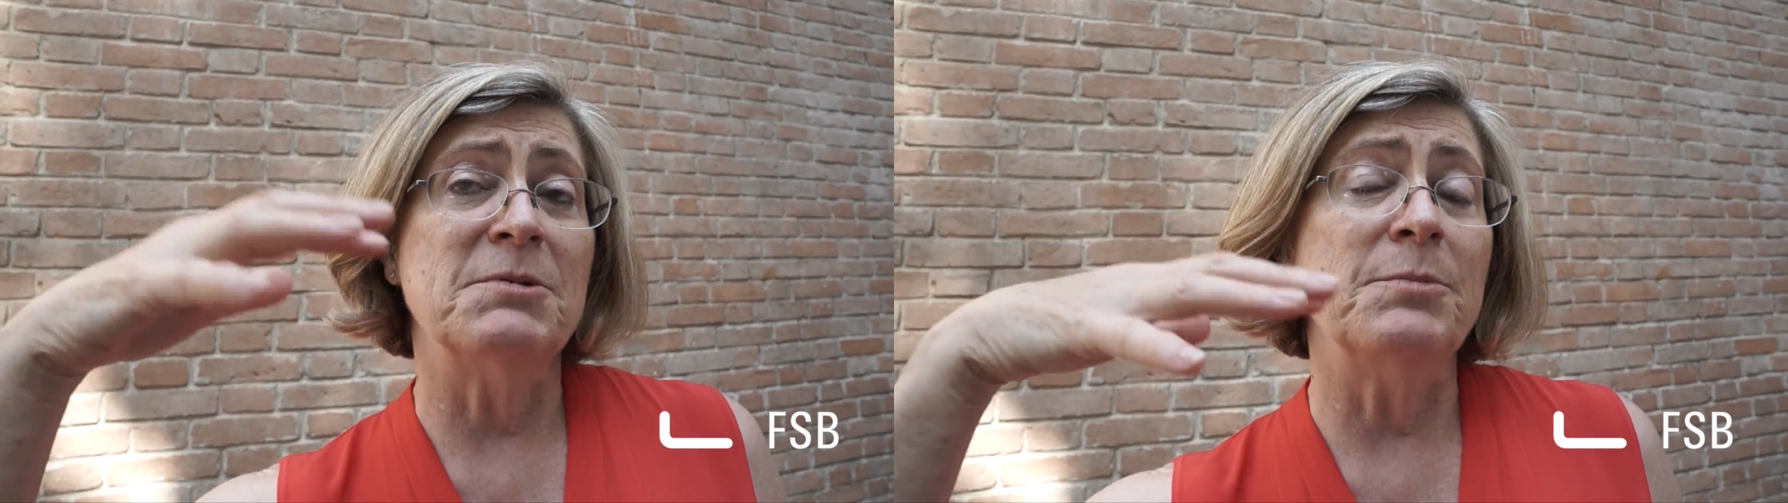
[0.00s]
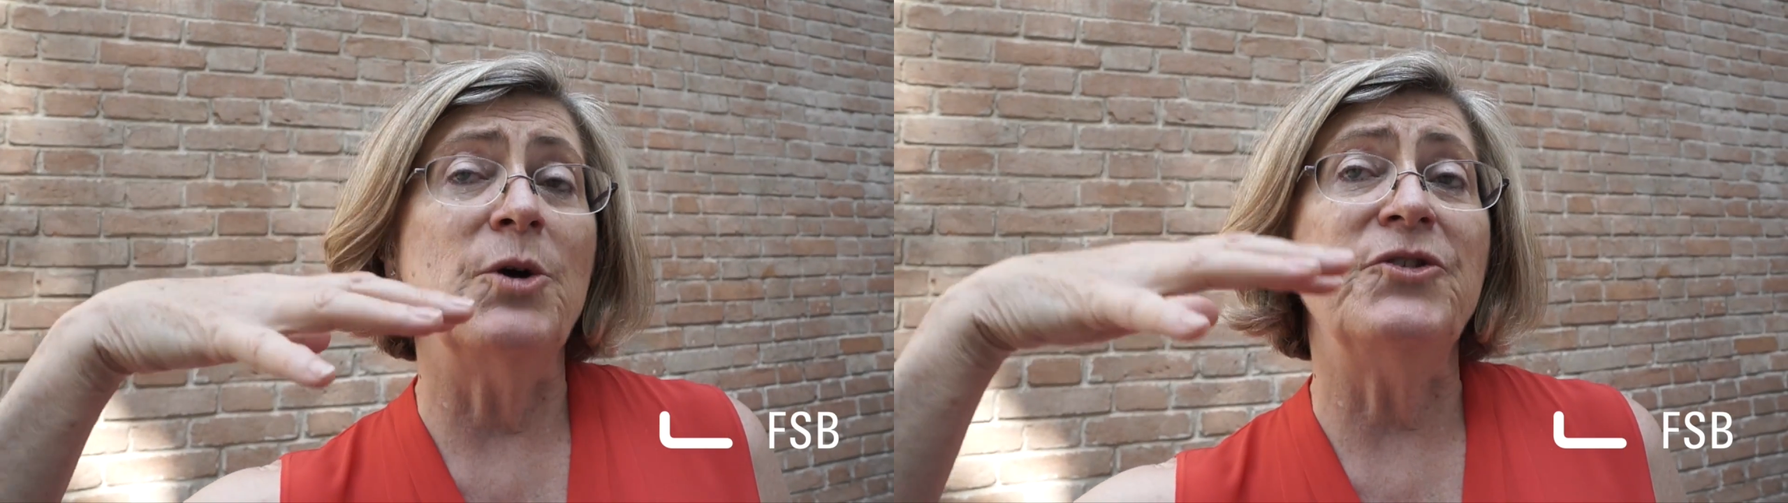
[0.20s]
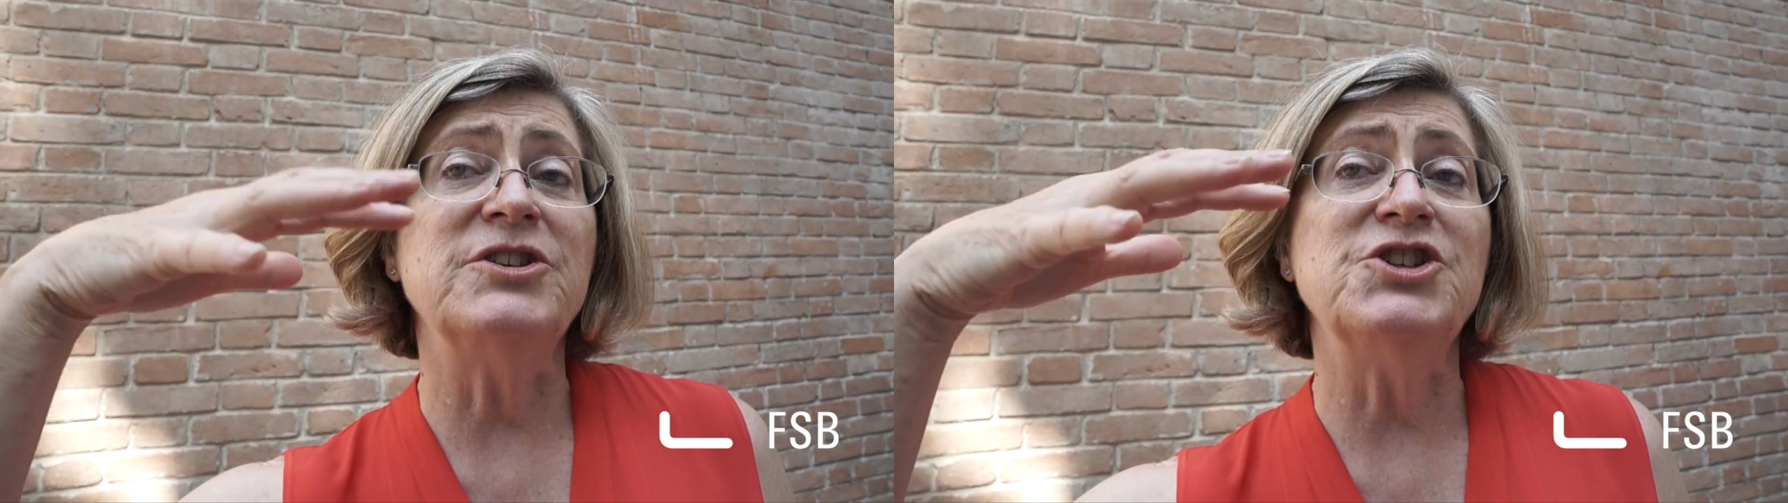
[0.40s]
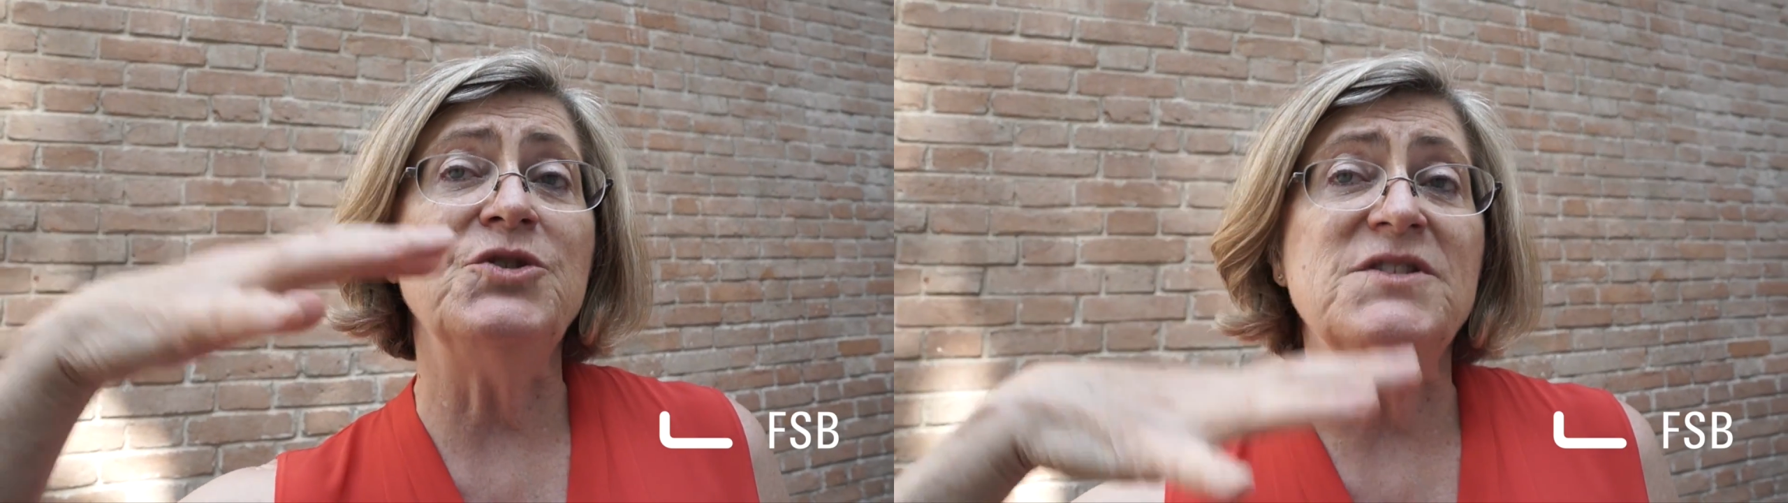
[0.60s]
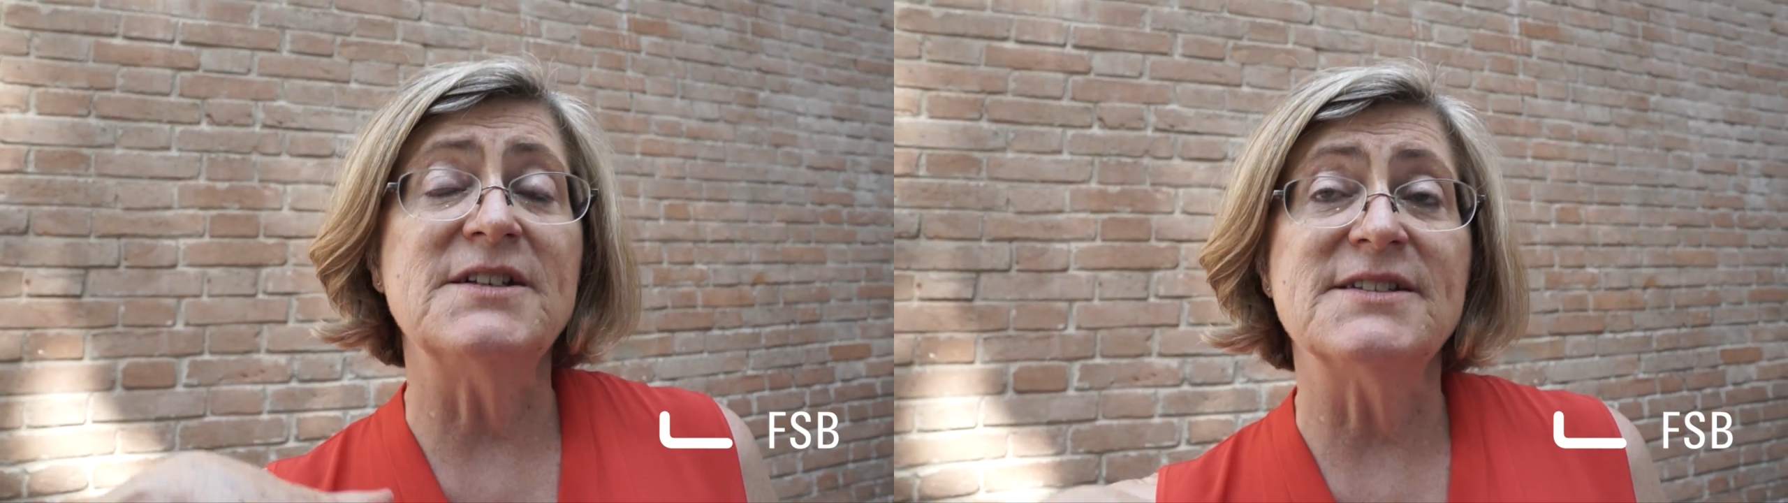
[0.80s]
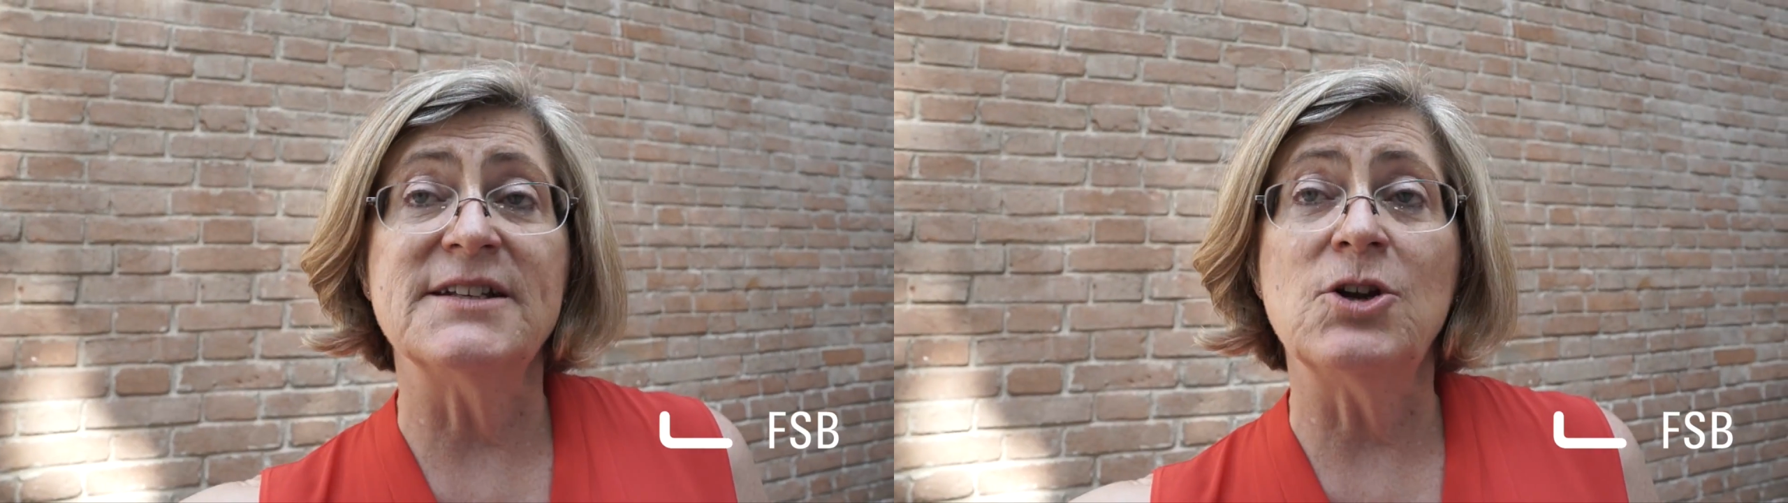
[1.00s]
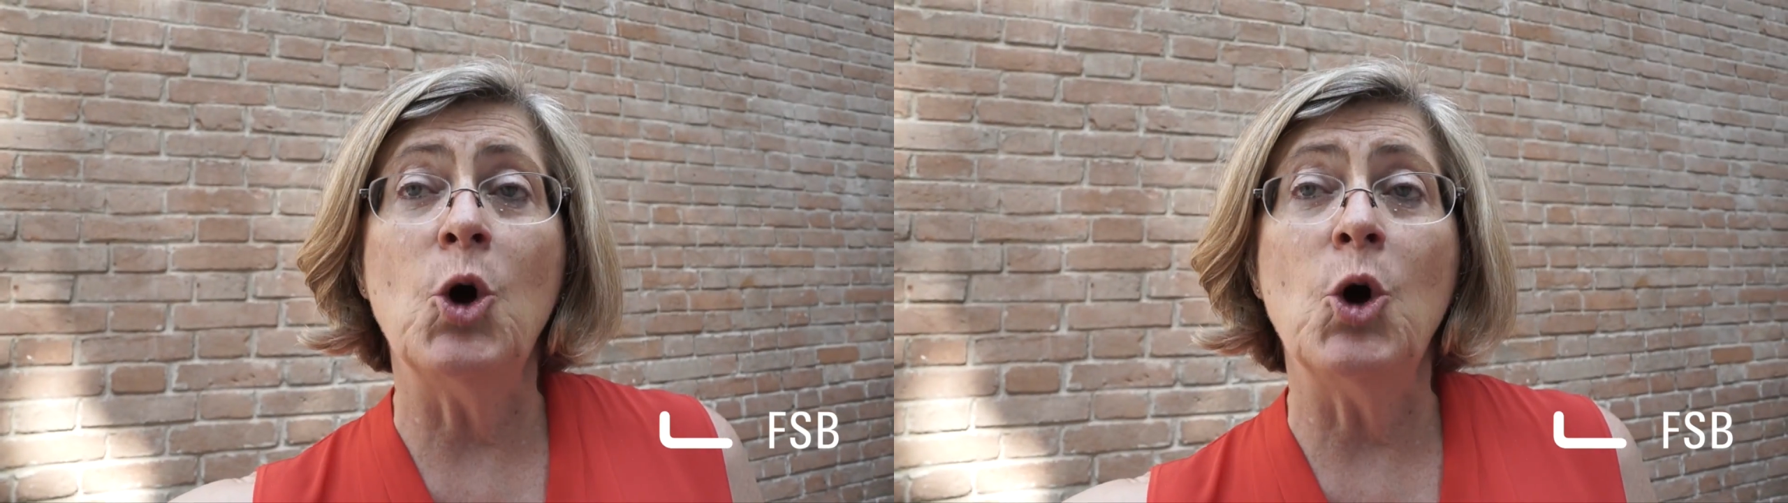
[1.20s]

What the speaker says: proposing to use it as an